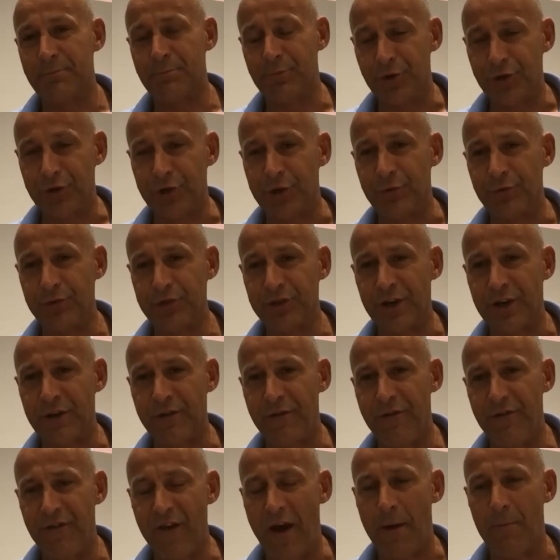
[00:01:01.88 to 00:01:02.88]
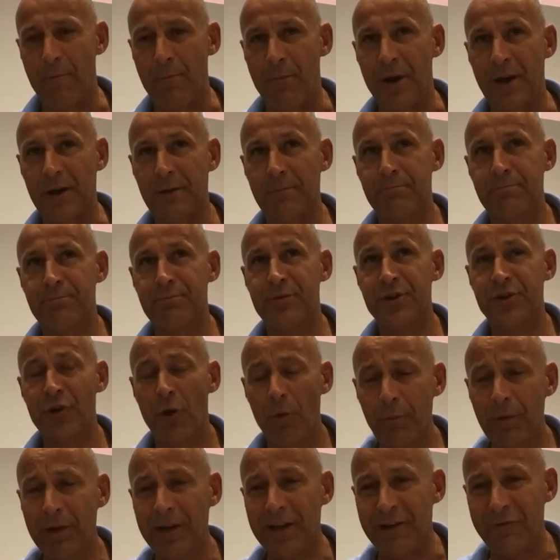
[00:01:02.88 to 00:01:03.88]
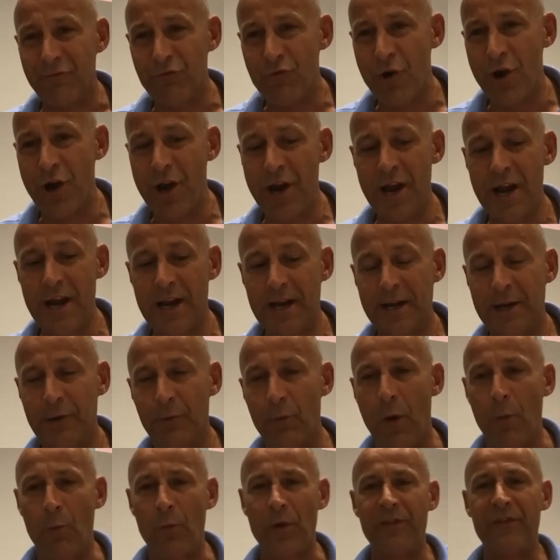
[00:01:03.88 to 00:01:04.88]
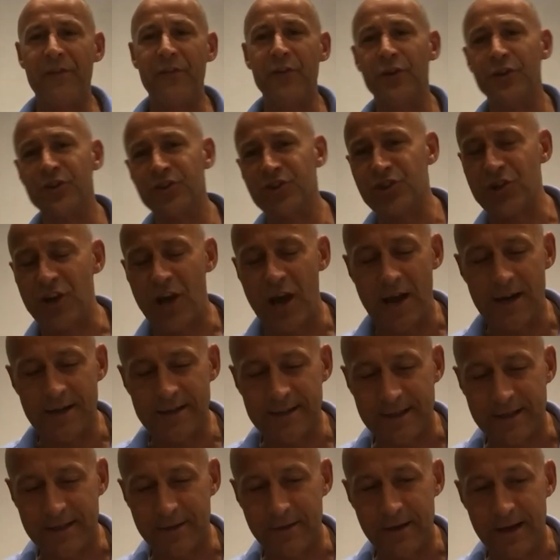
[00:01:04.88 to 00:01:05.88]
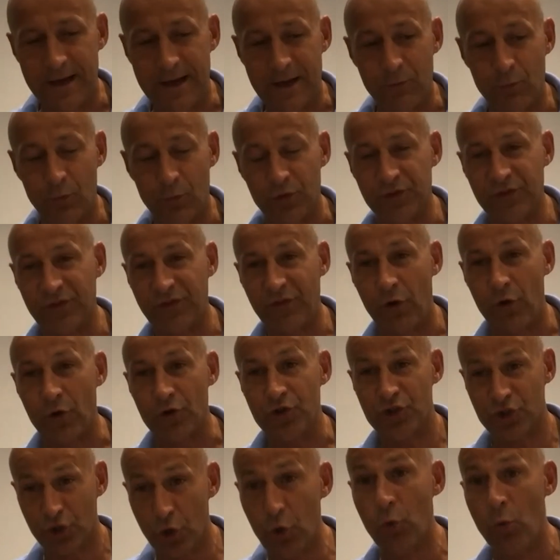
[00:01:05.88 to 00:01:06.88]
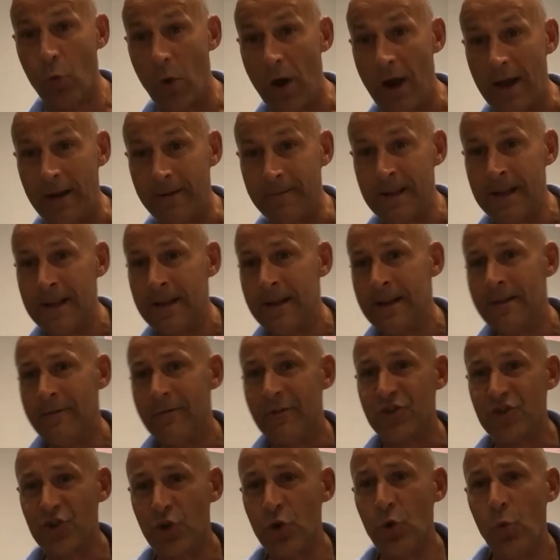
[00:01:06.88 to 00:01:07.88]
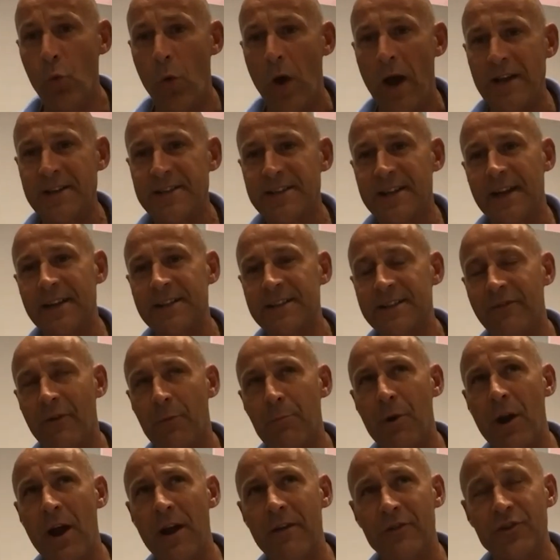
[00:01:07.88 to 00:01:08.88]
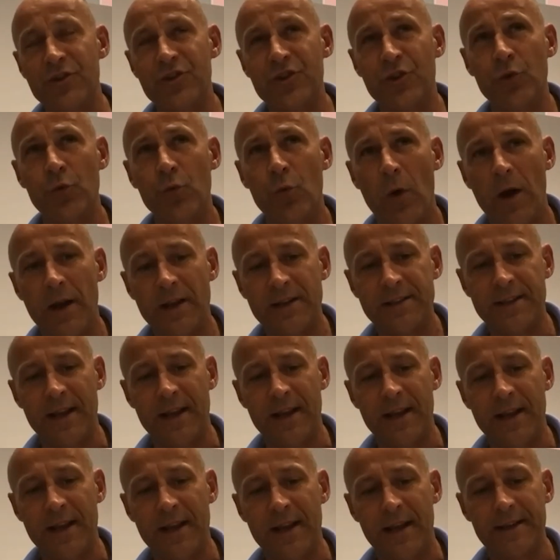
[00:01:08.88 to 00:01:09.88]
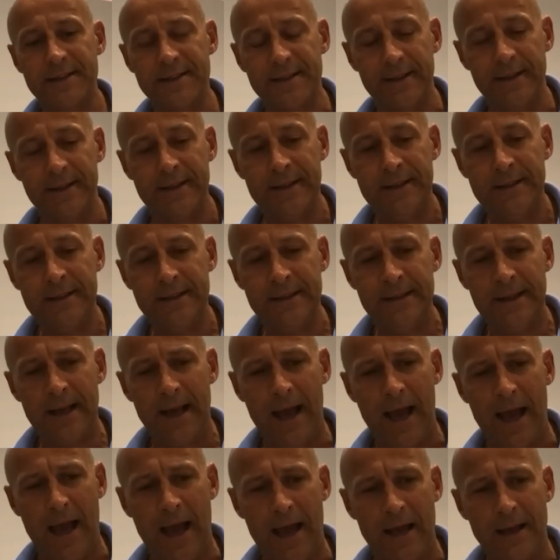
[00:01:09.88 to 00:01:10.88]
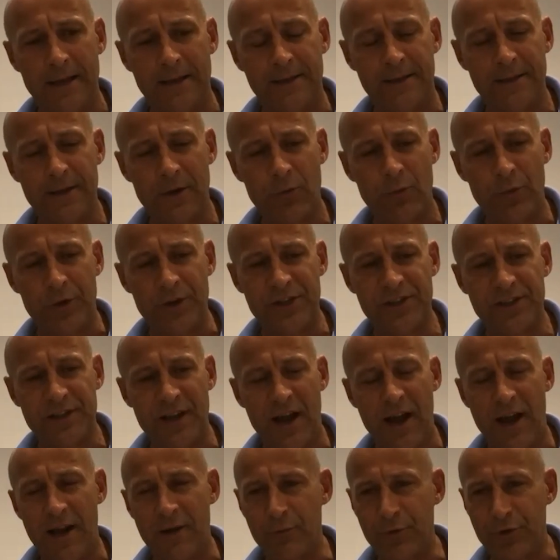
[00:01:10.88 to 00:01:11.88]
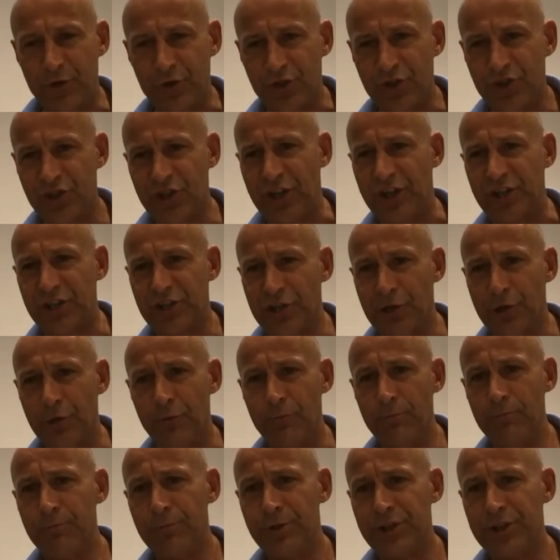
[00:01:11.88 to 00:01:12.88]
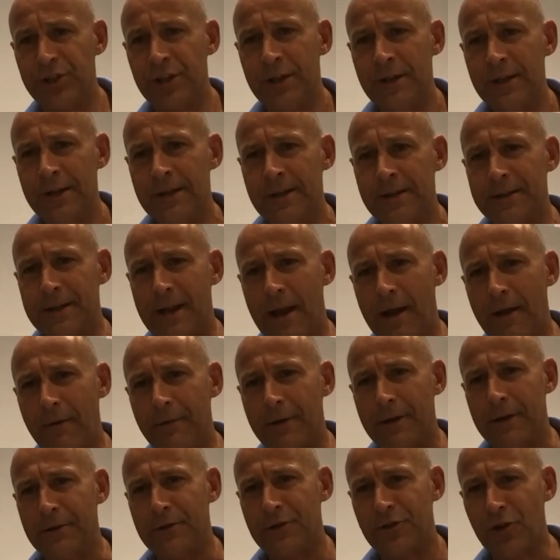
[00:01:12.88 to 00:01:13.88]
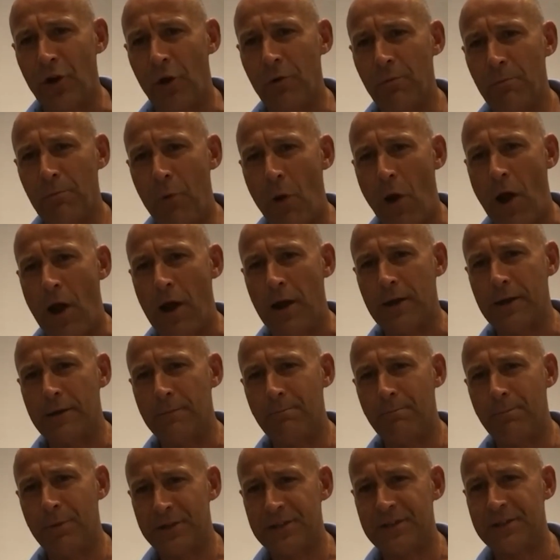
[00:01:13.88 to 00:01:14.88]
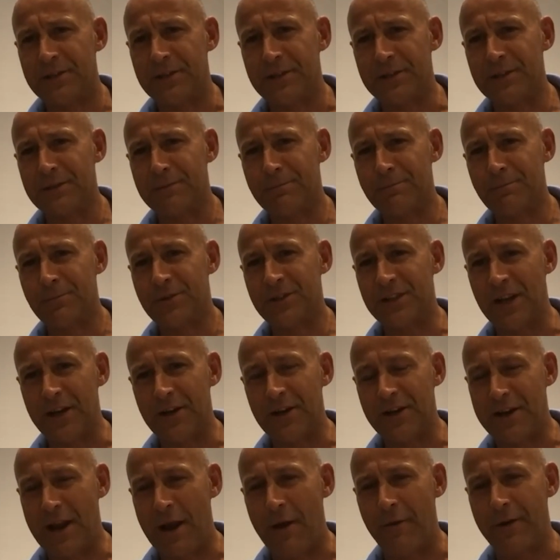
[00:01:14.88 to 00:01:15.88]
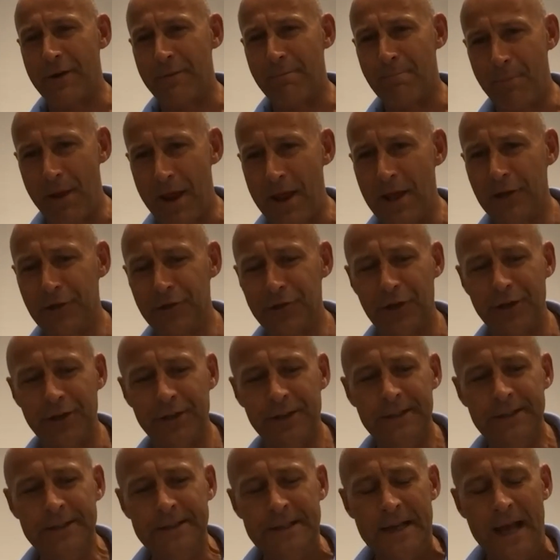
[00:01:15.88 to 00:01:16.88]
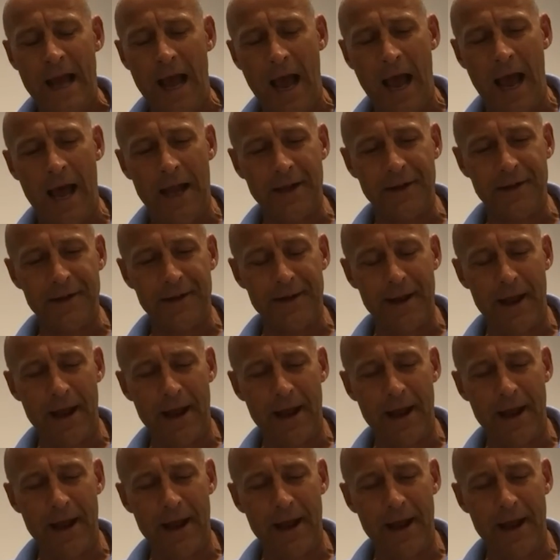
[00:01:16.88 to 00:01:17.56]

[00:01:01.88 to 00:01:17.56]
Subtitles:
producing fabric. Predominantly, really, when we first started, it was for schoolwear, the schoolwear sector, the private schoolwear sector. And we started with just six looms down in Tongpire Business Centre down in Baildon. And